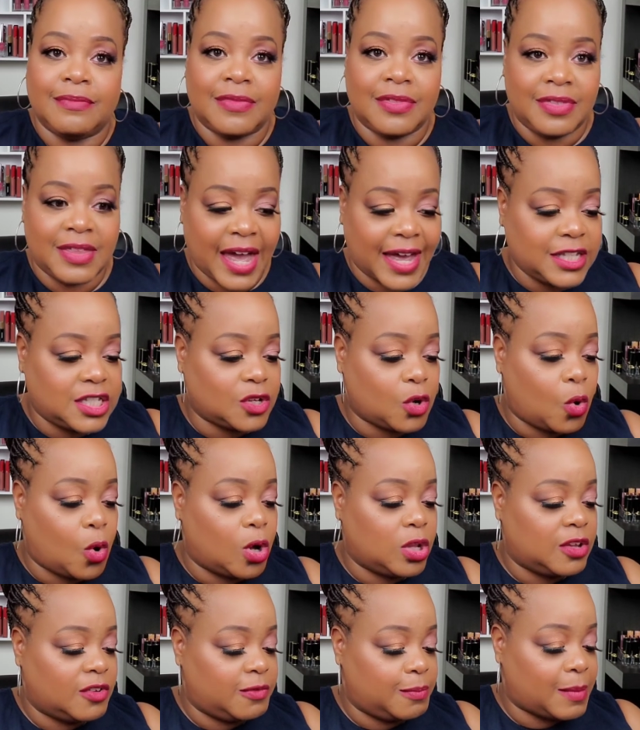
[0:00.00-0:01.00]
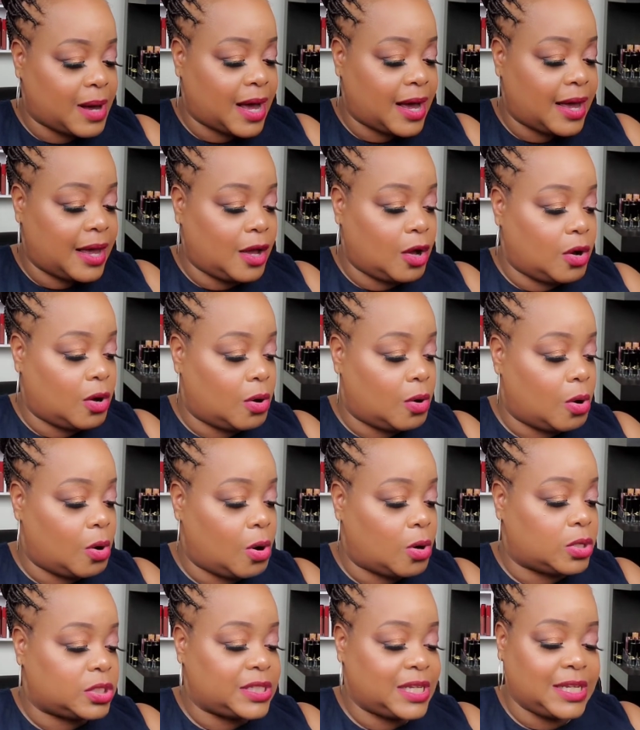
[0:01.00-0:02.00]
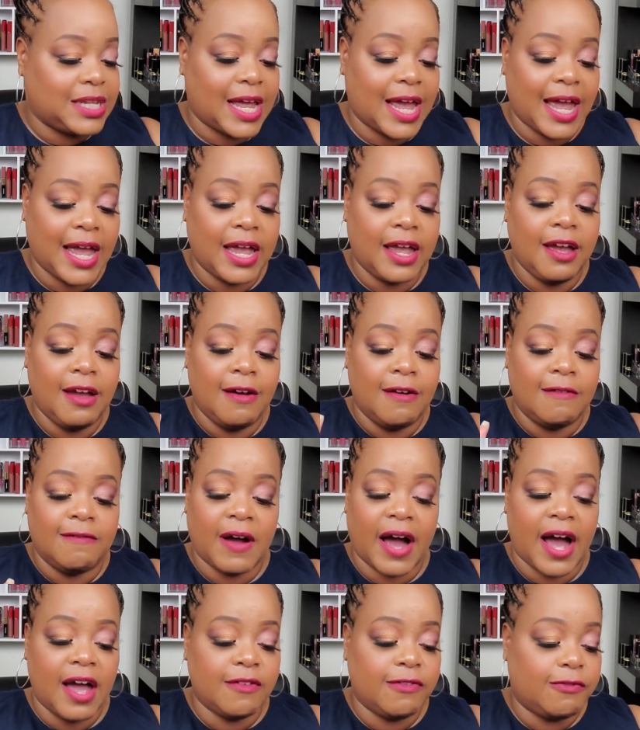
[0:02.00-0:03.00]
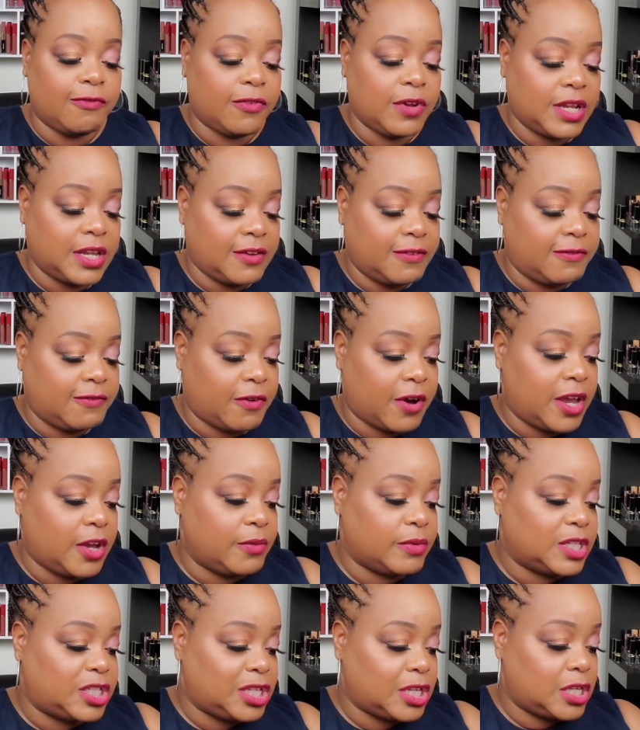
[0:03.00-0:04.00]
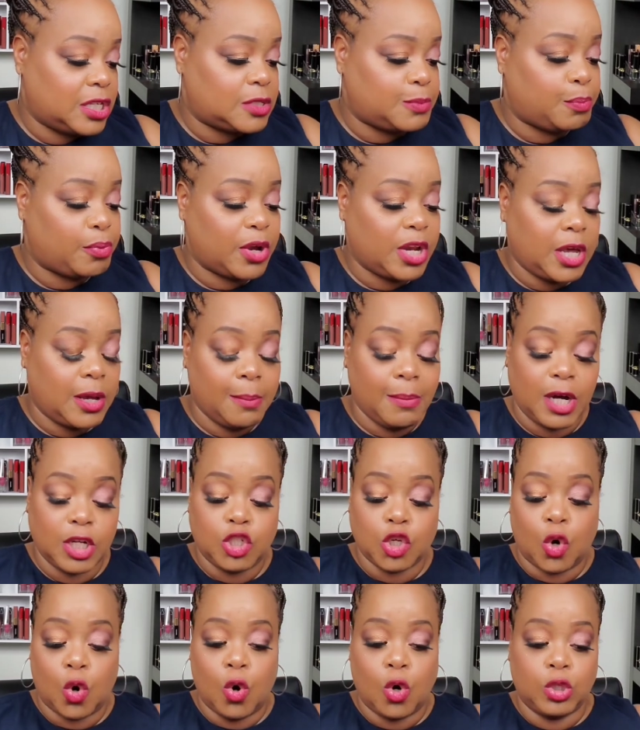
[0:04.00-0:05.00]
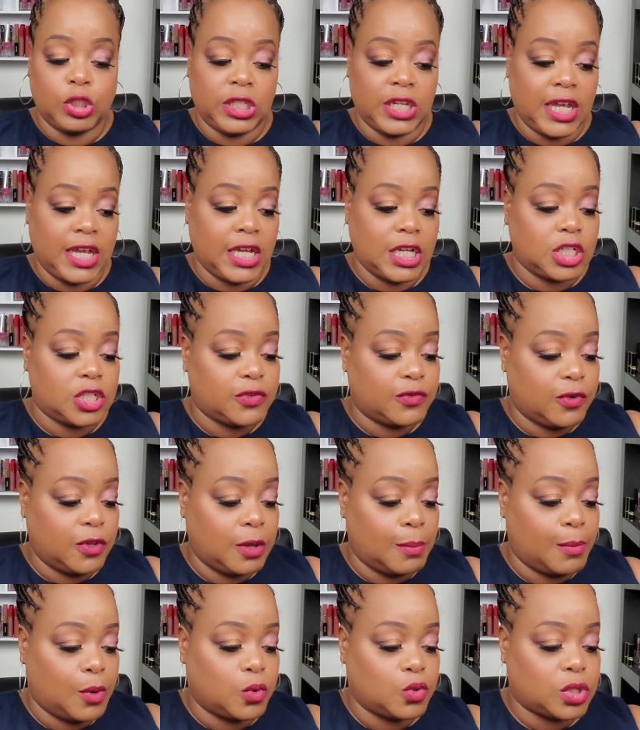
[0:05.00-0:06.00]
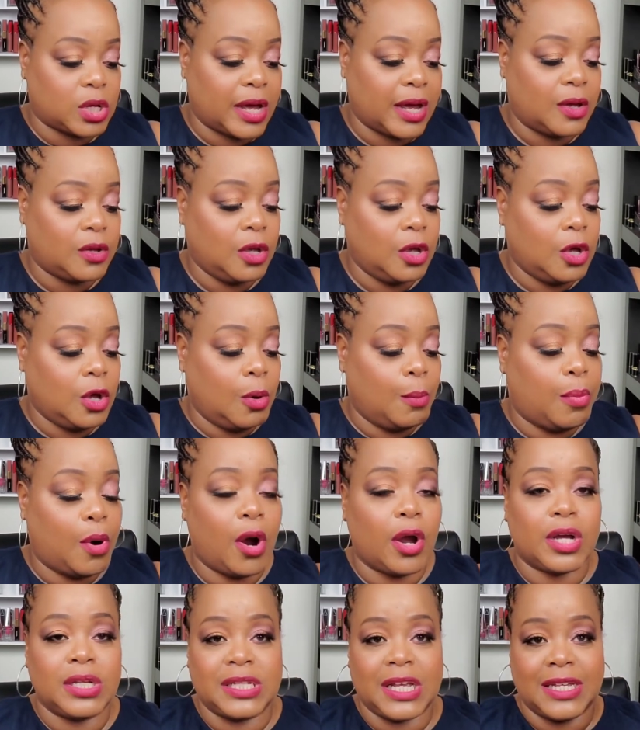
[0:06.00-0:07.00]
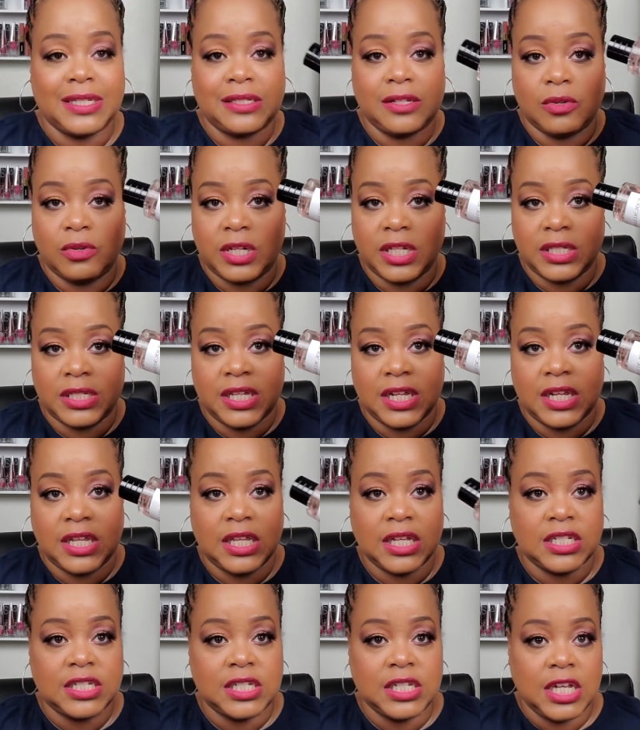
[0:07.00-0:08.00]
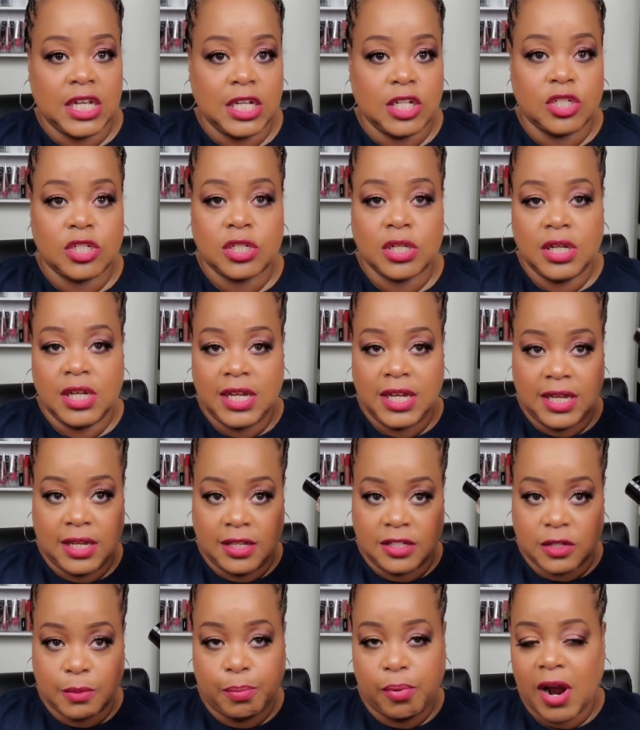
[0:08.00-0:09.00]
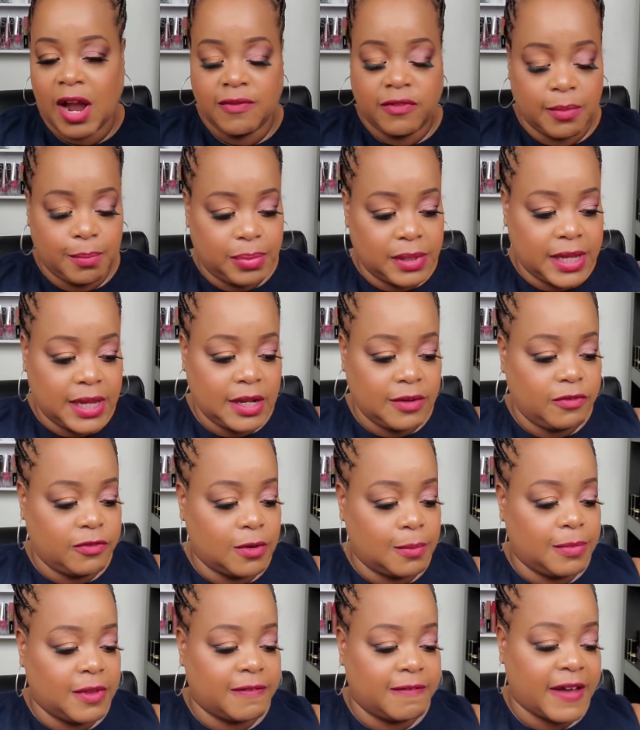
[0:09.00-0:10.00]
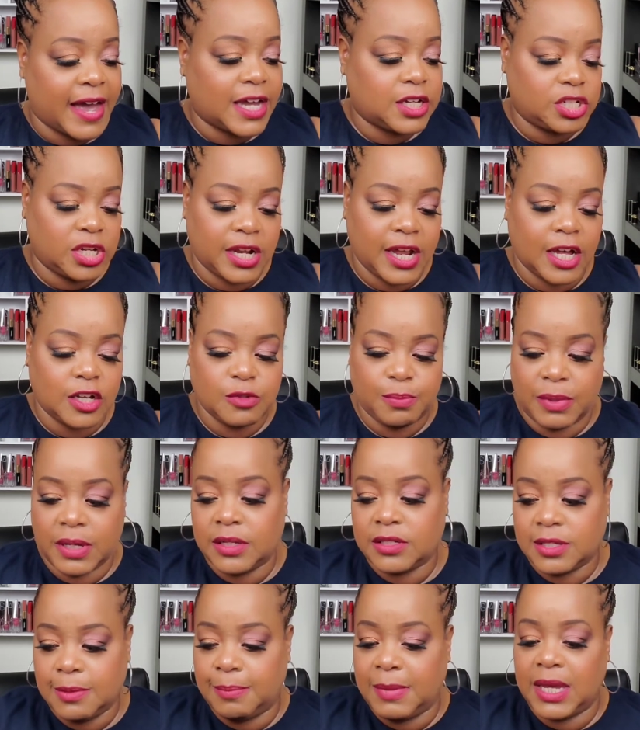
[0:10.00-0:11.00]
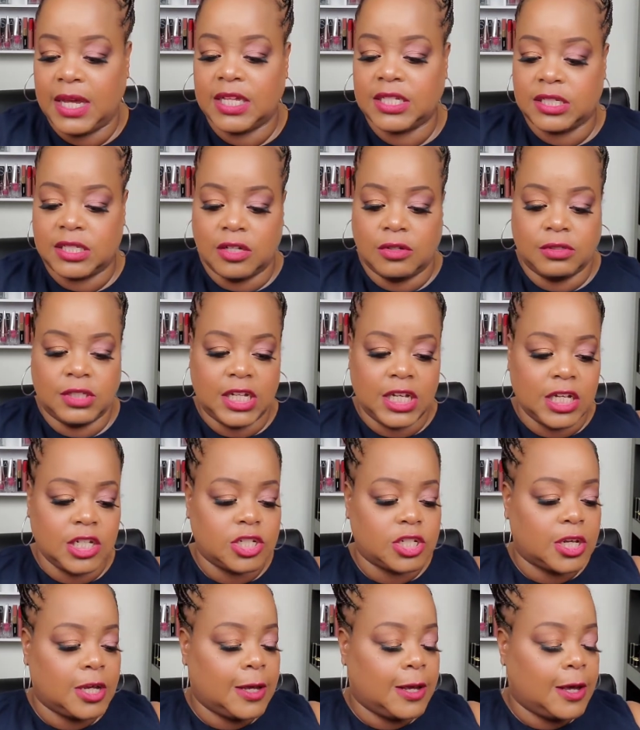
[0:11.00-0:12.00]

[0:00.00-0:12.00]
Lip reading: that's all of my haul today. Five fragrances, pretty much all niche for the most part, because I still consider this niche. It's a private blend from the fashion house, but to me it's still niche.